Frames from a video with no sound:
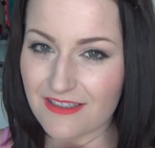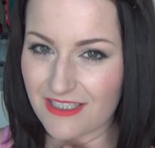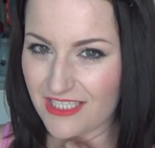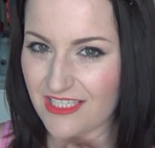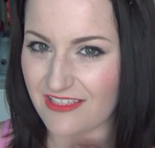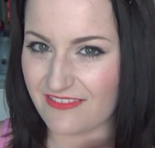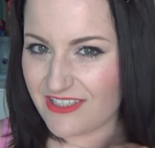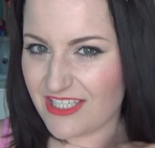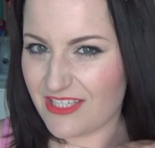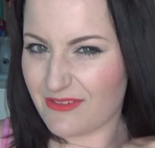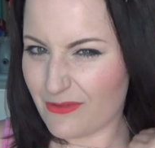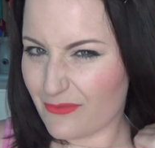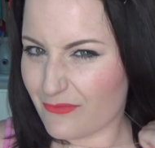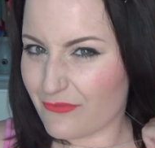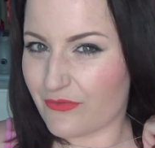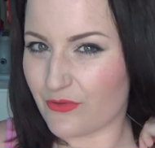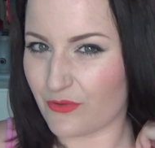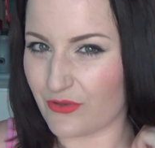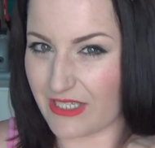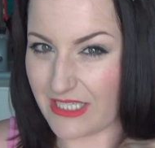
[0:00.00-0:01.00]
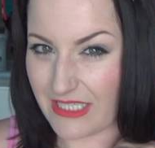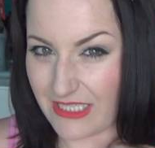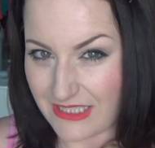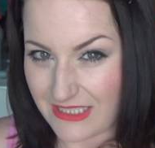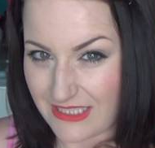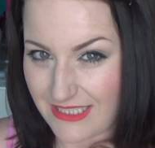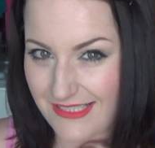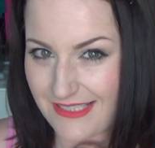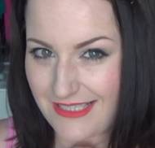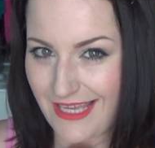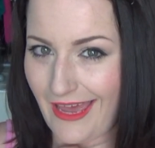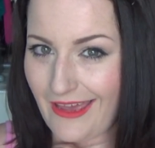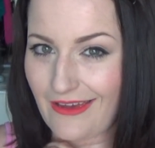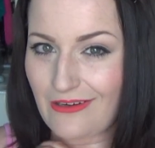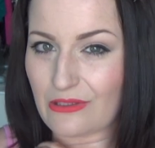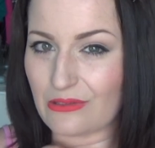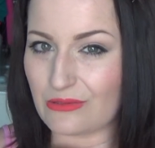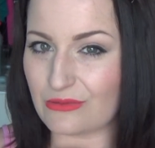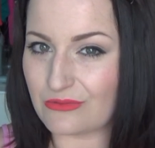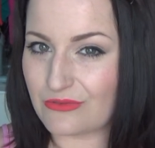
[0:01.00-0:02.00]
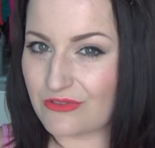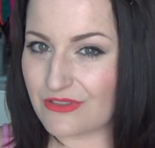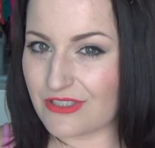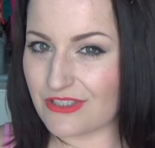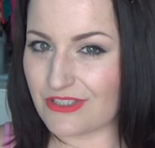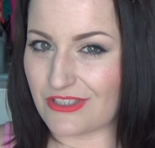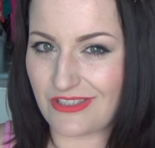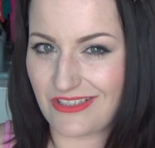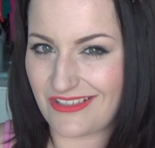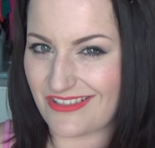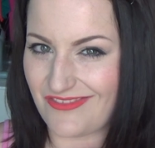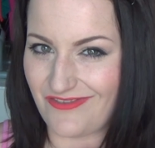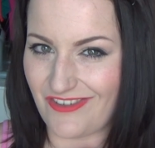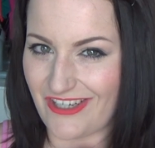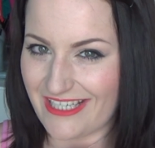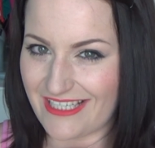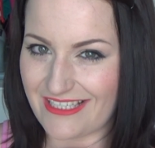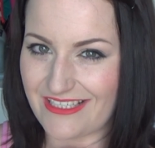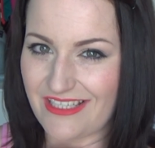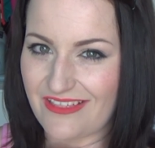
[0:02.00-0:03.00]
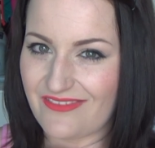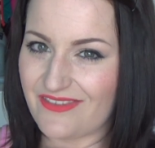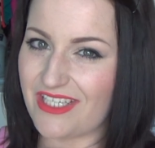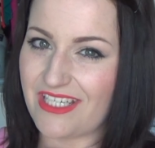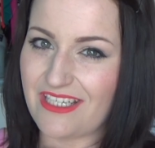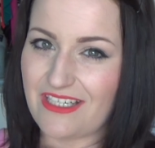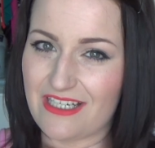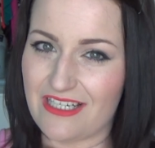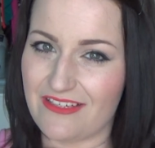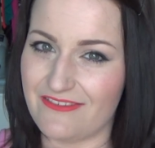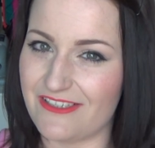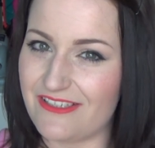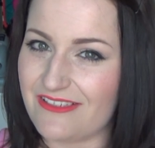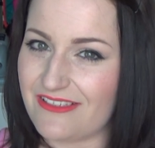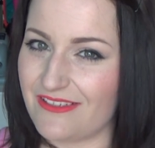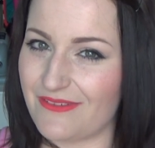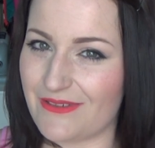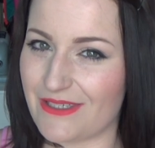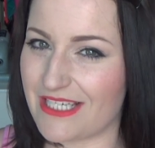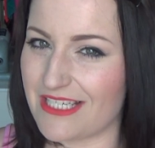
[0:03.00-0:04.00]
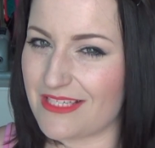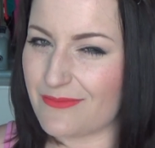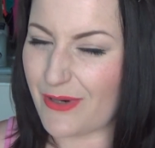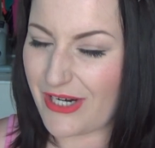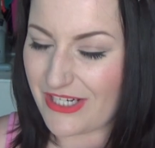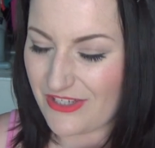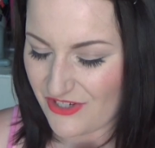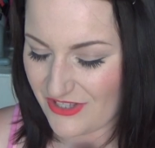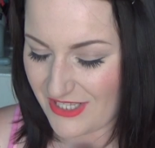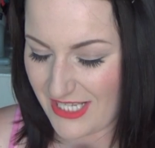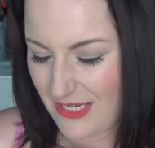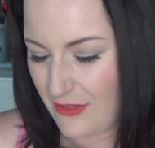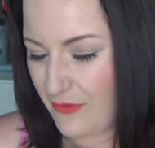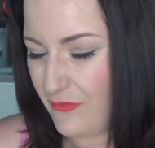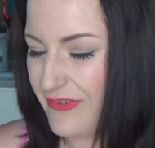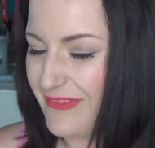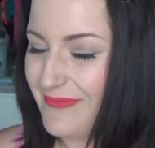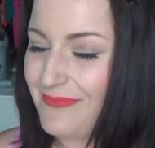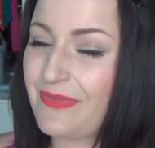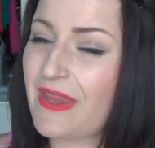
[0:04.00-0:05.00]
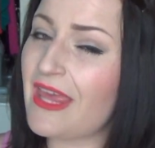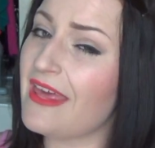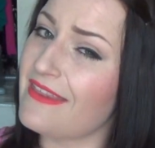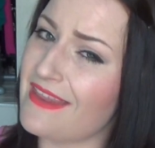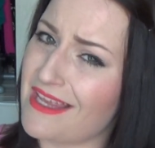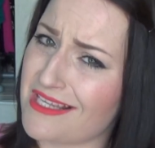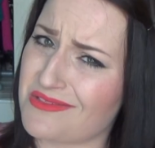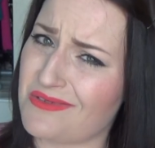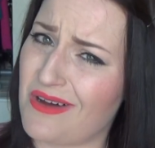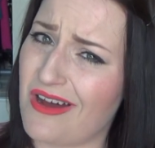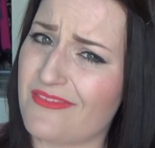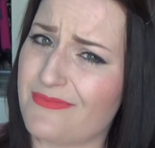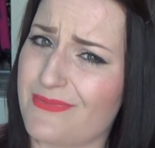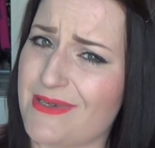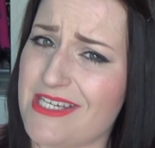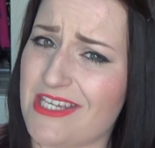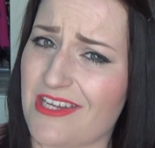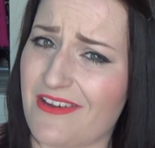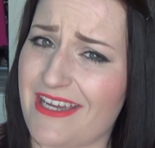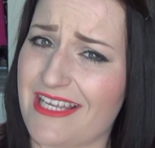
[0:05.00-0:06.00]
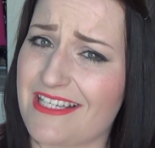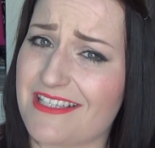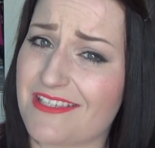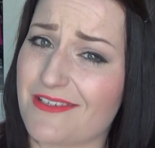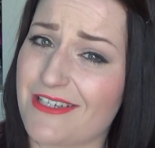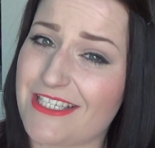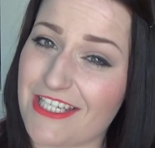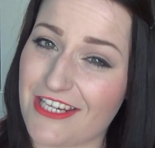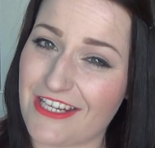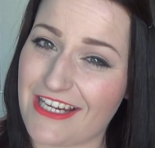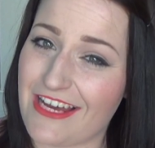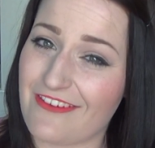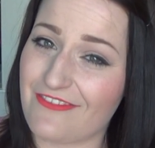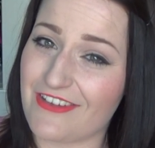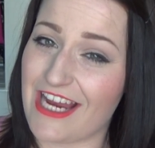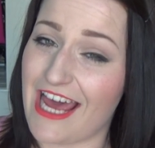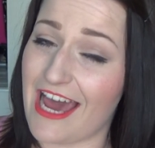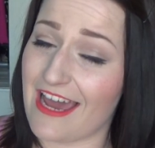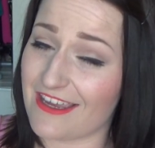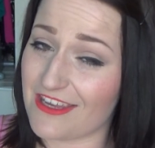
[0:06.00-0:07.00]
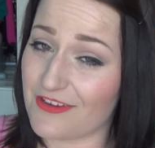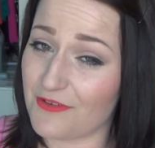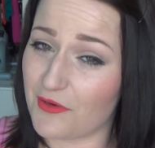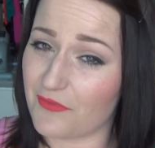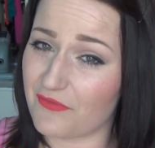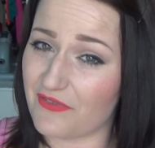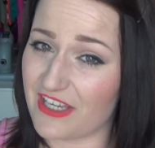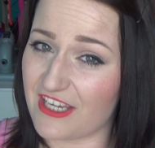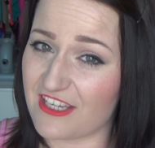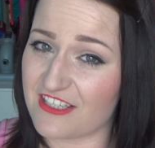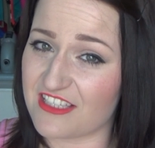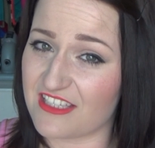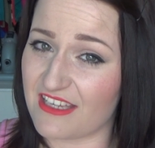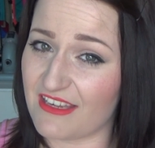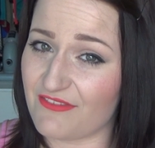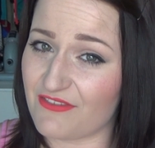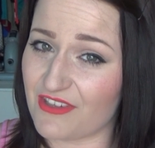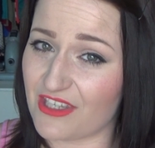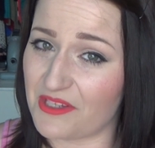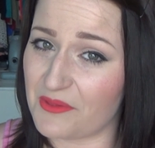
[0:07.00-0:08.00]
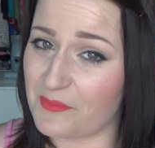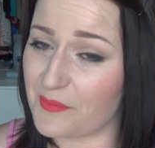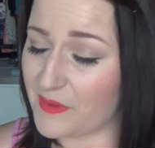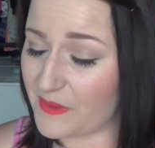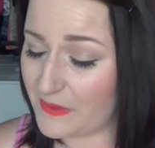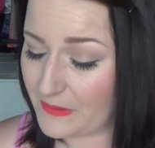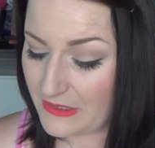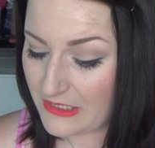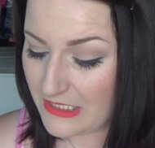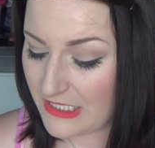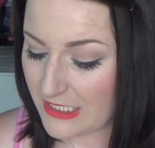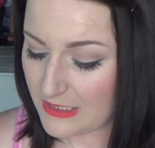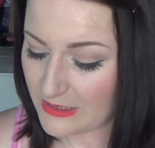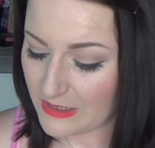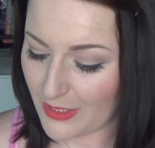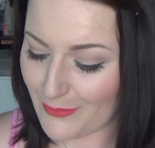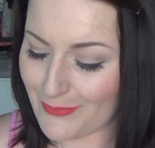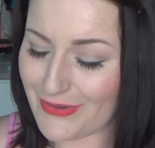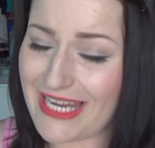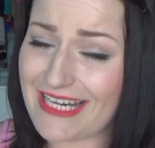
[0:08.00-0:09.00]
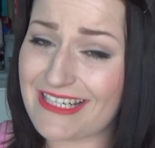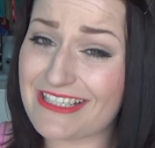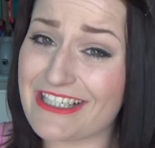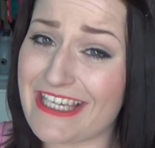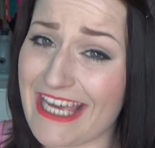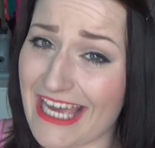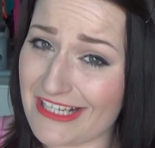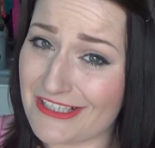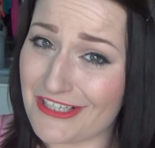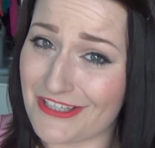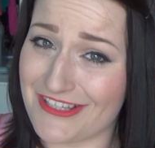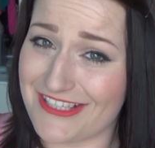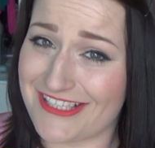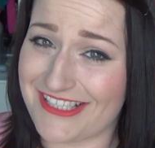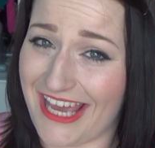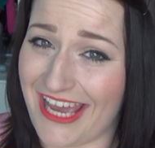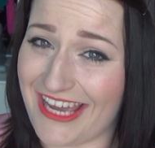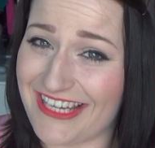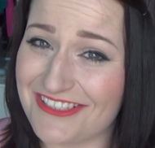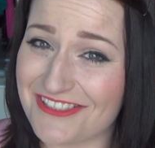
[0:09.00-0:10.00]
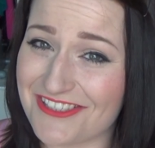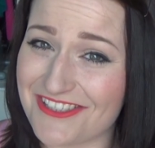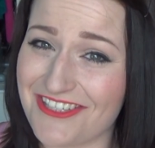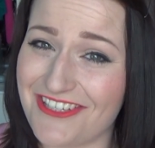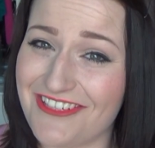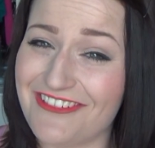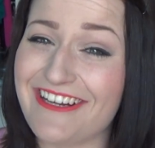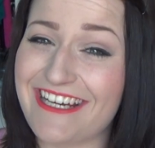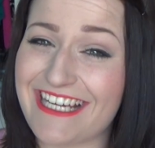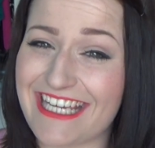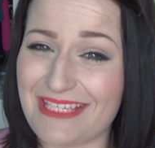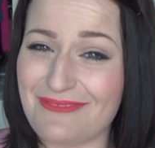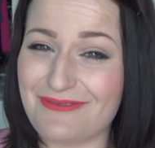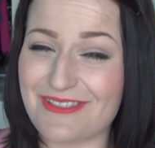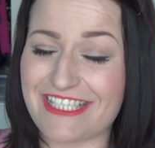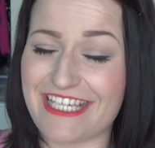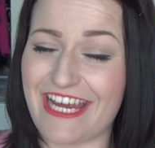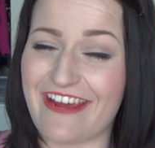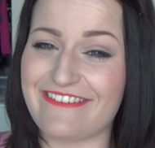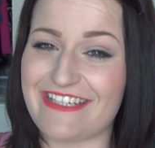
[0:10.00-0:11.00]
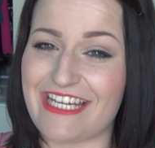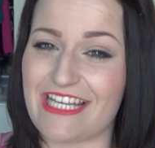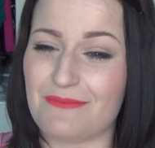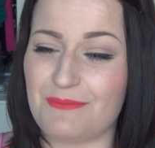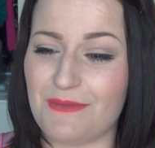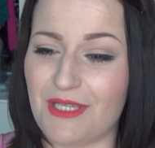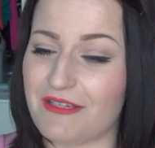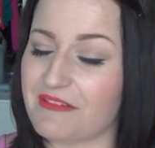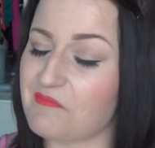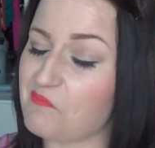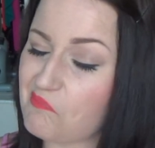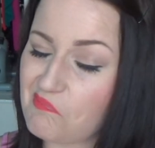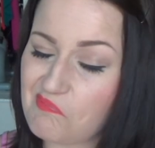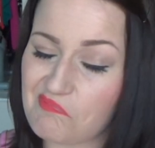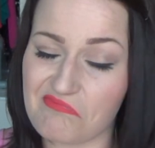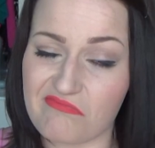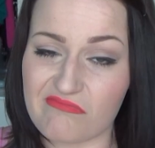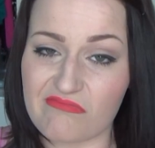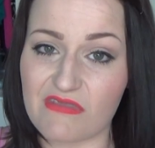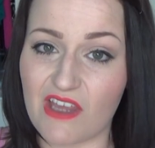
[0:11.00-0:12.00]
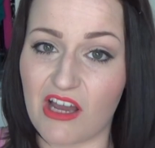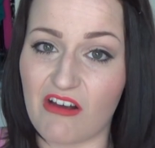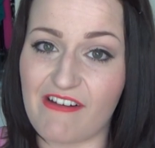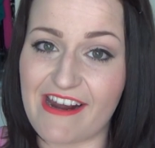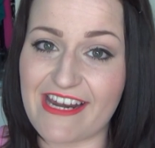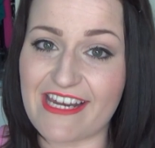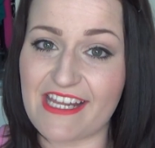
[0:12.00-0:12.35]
you know, when you avoid the scales because you just really don't want to know and don't want to depress yourself, that's what I've been doing. So I don't have an accurate figure to give you, but I plan on getting on the scale soon. I keep staring at them like, not